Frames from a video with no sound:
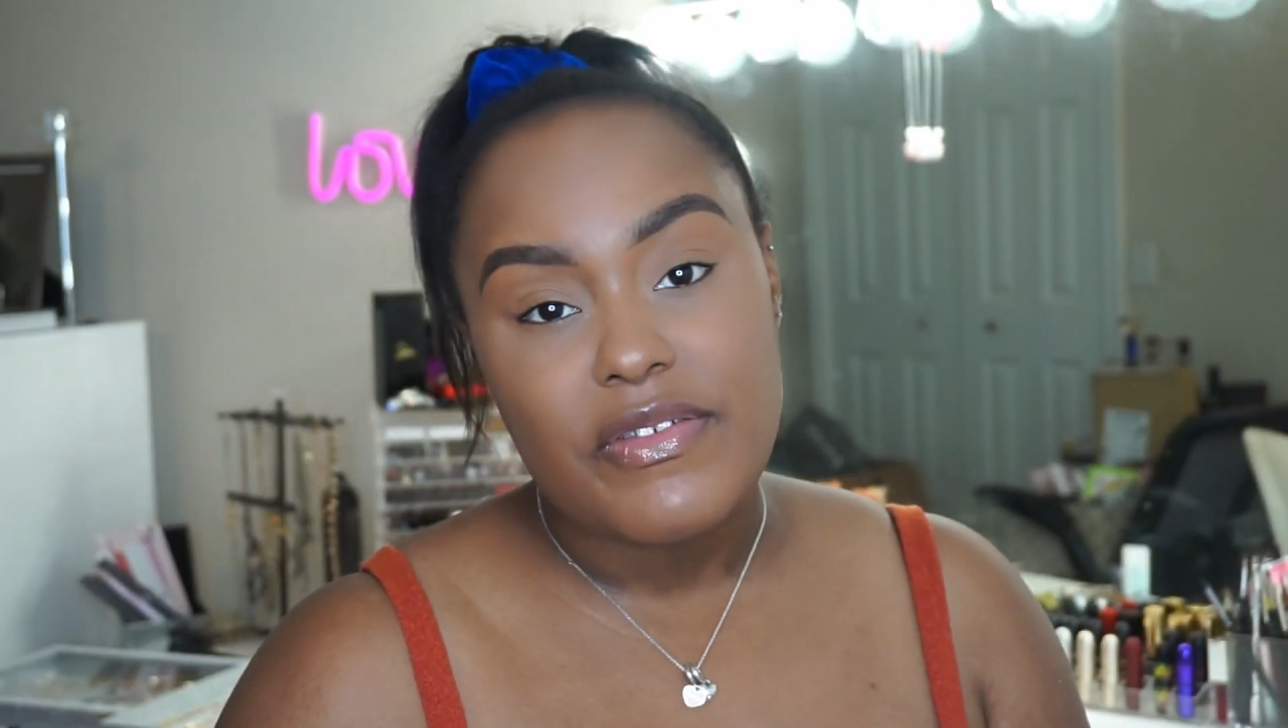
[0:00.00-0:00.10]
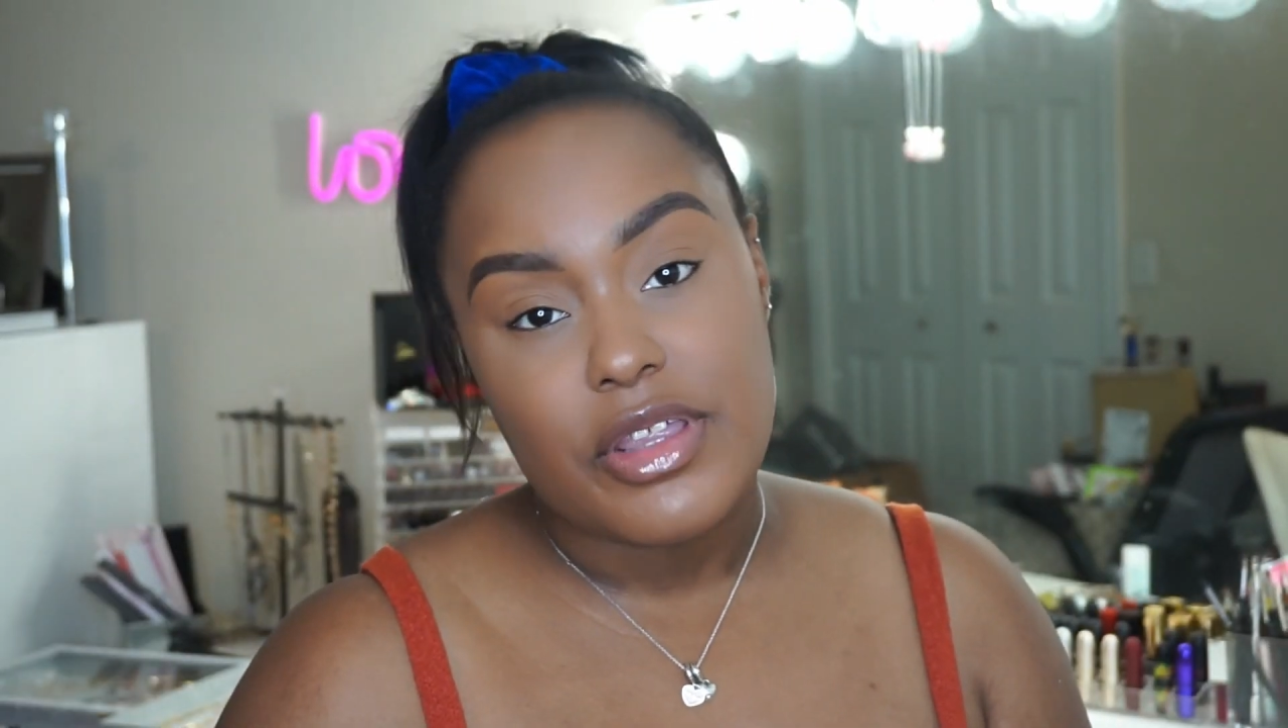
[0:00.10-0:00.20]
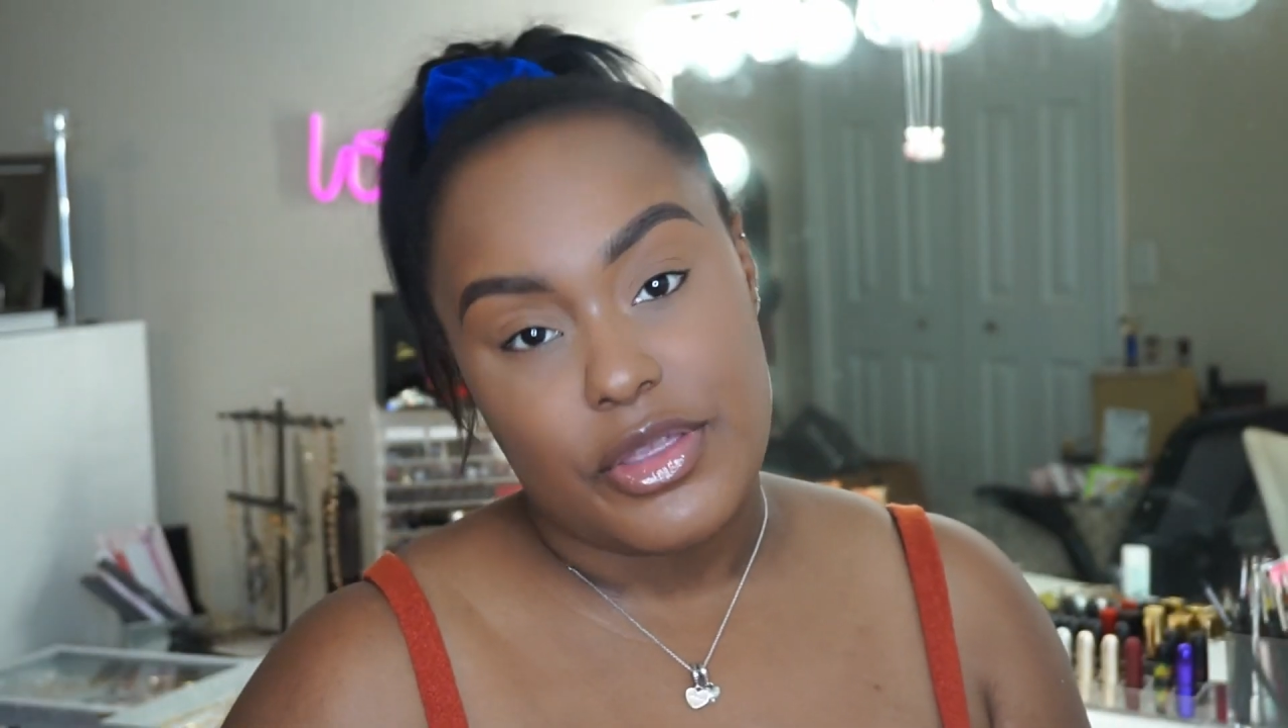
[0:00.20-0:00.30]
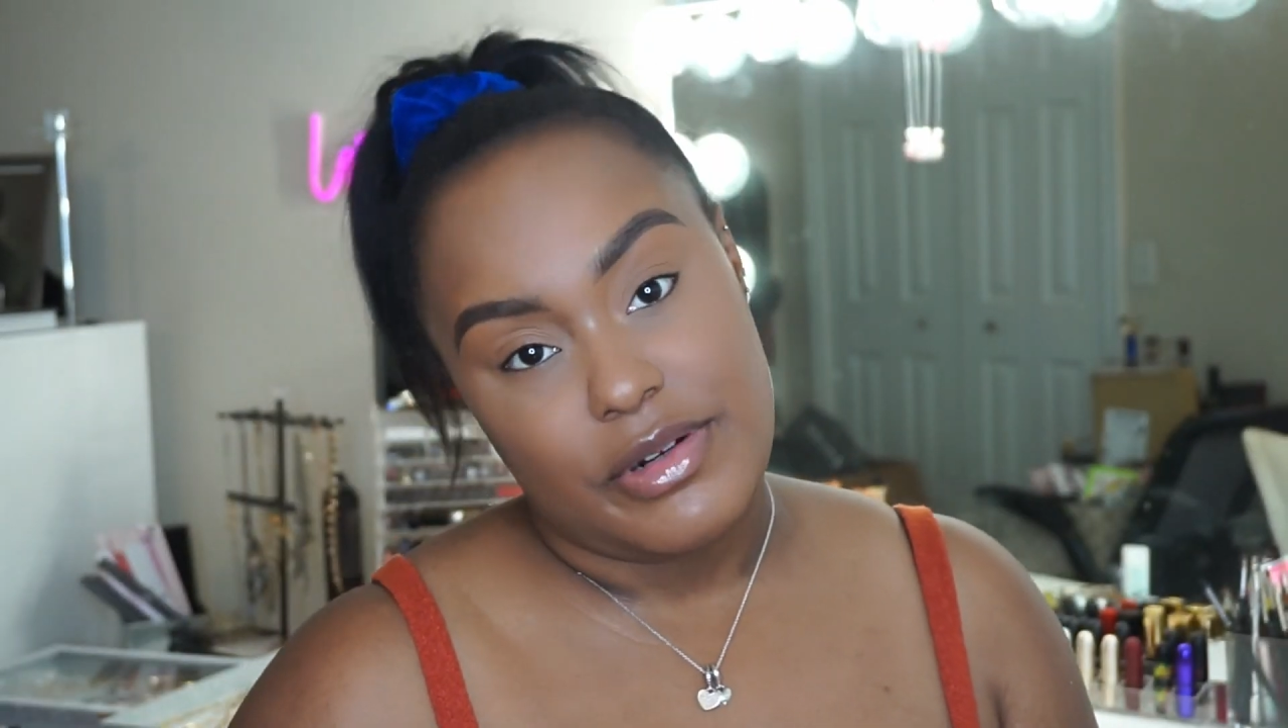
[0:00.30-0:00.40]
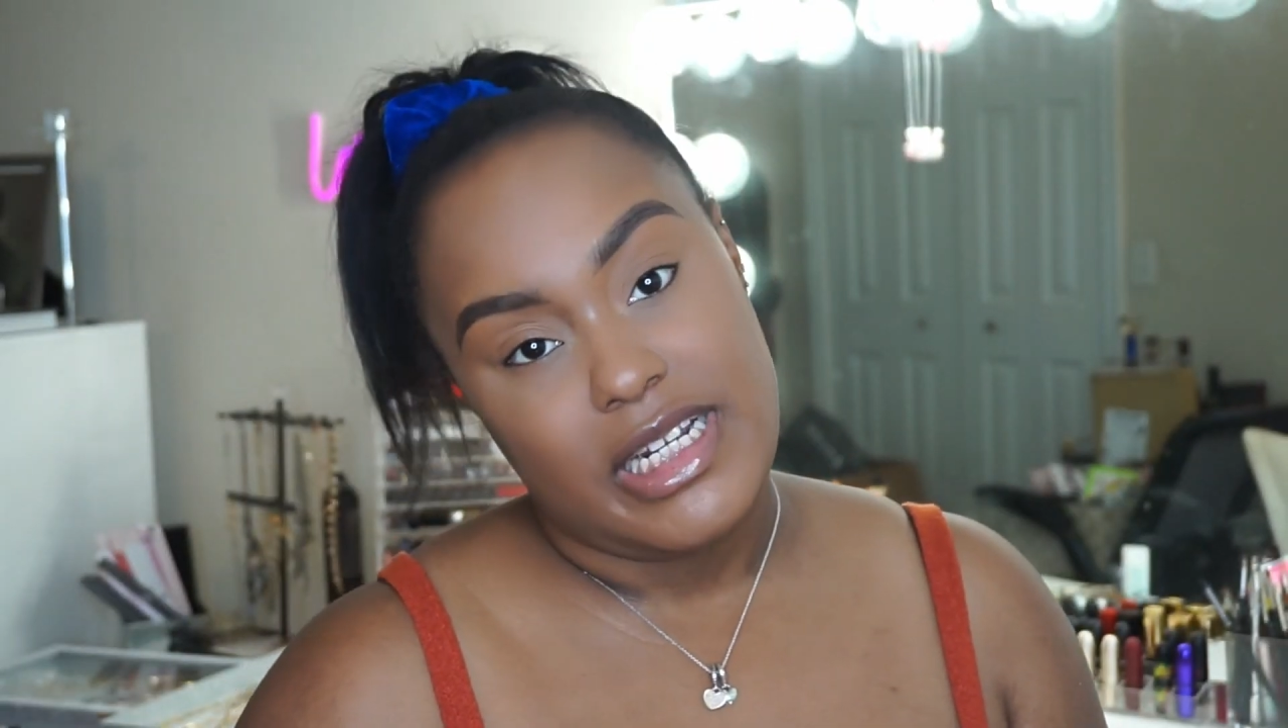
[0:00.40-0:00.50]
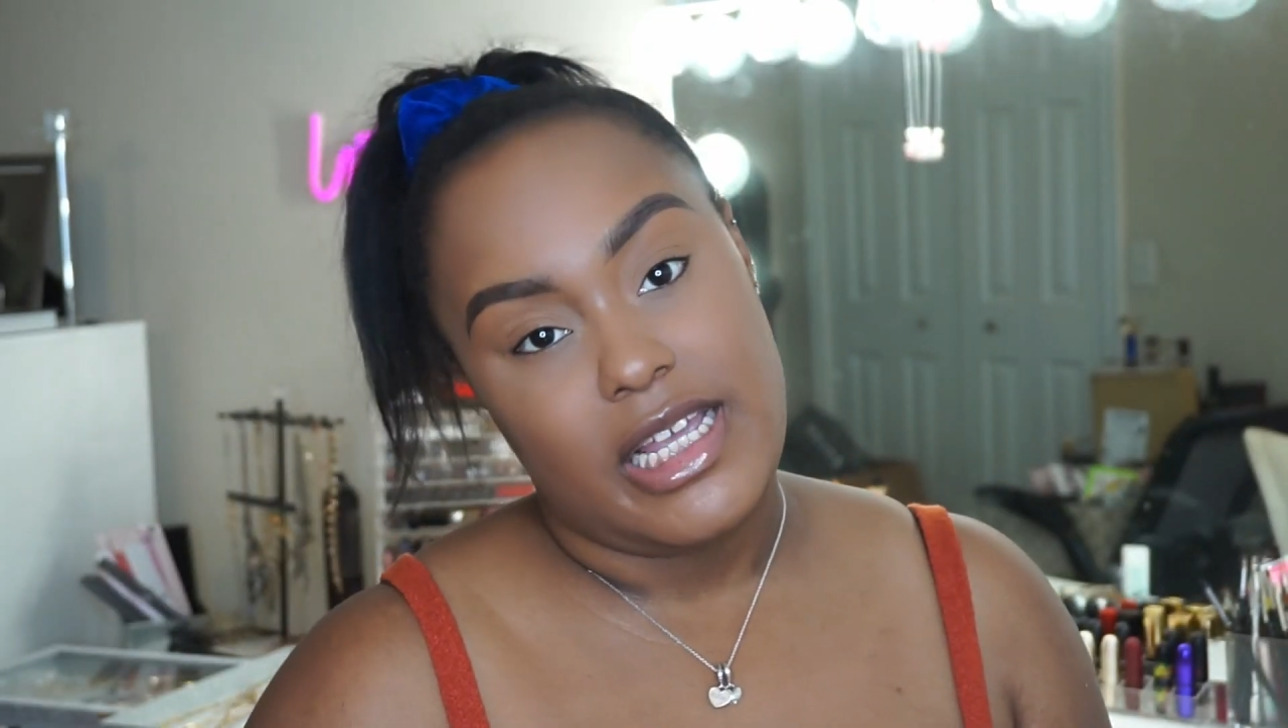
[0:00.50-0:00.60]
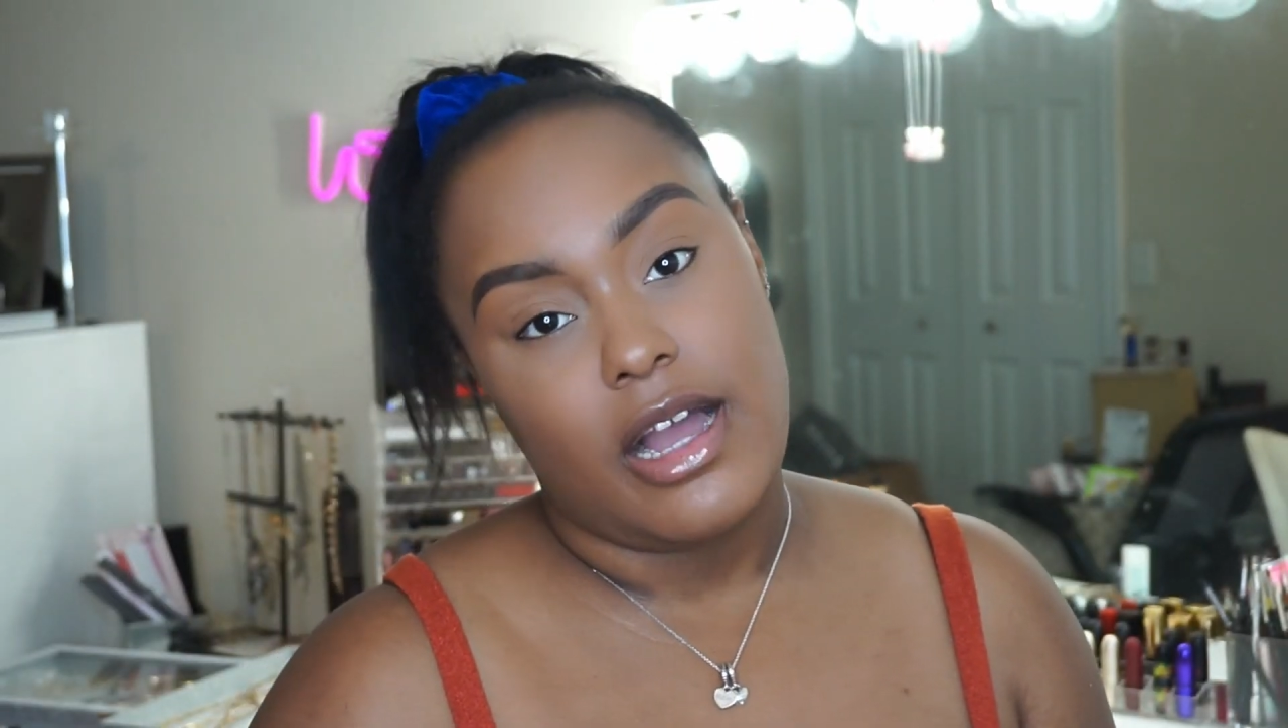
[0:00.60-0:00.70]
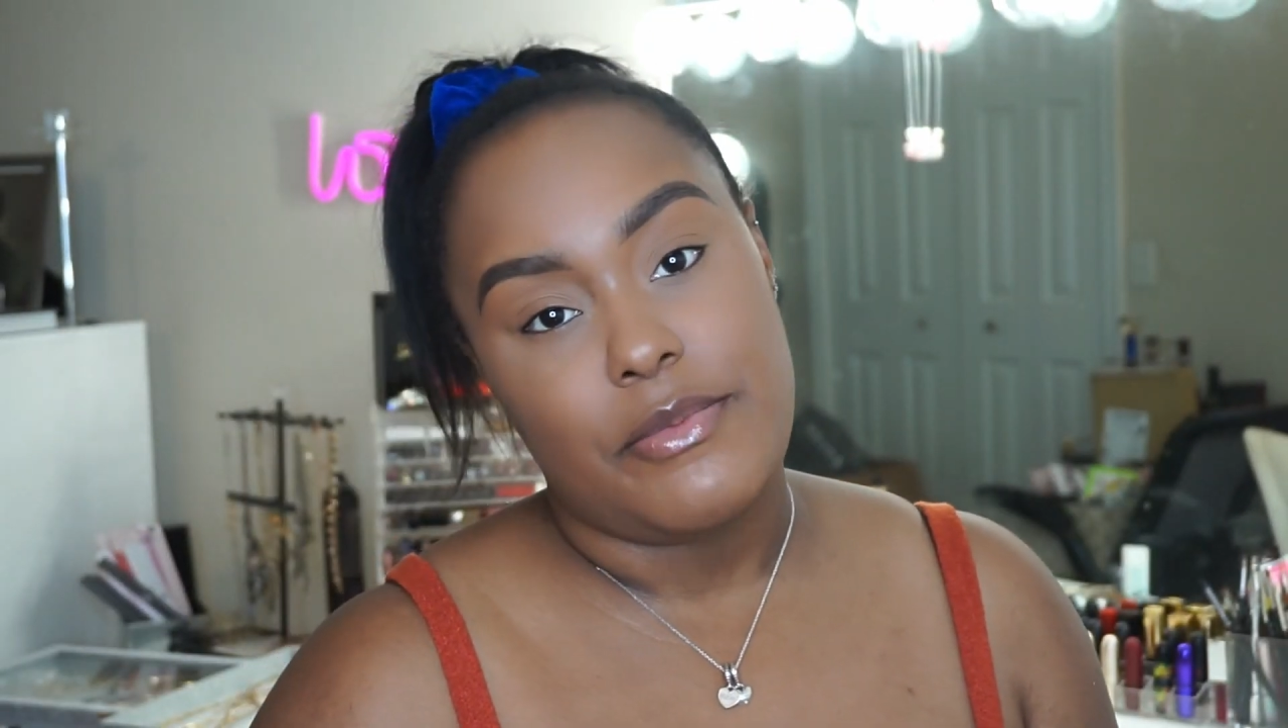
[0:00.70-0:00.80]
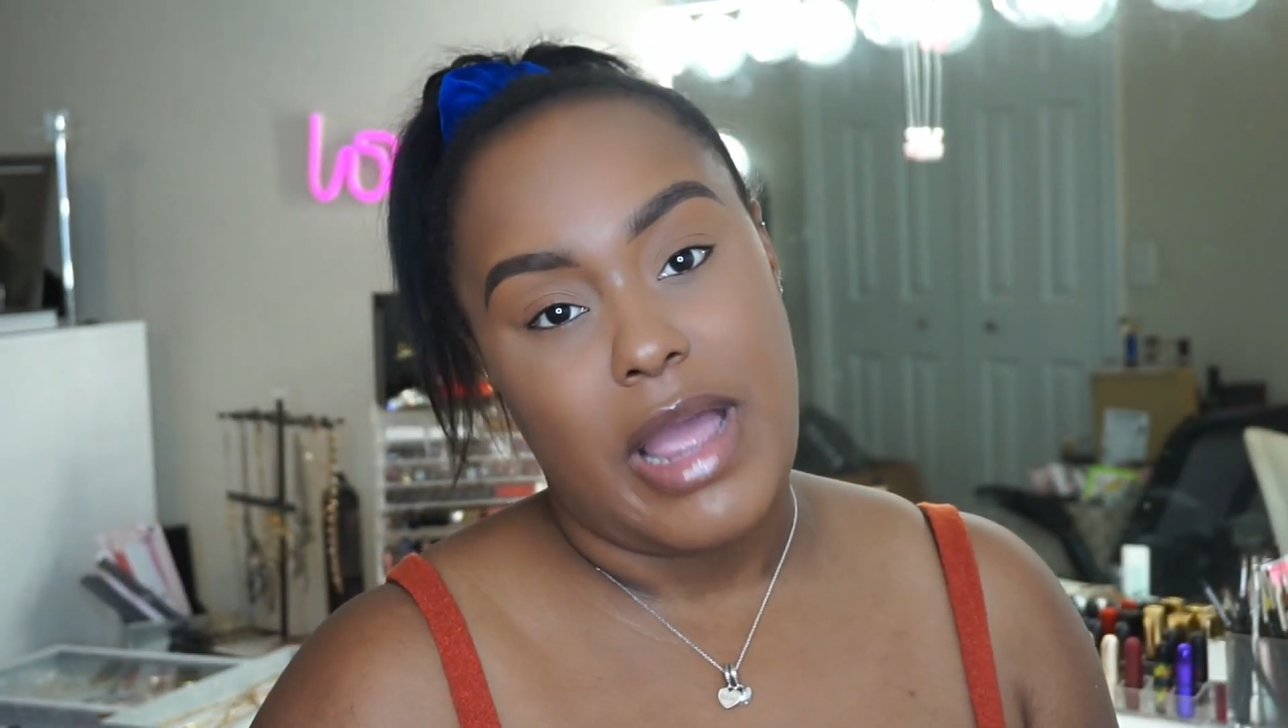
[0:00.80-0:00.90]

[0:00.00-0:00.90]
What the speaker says: of the three neon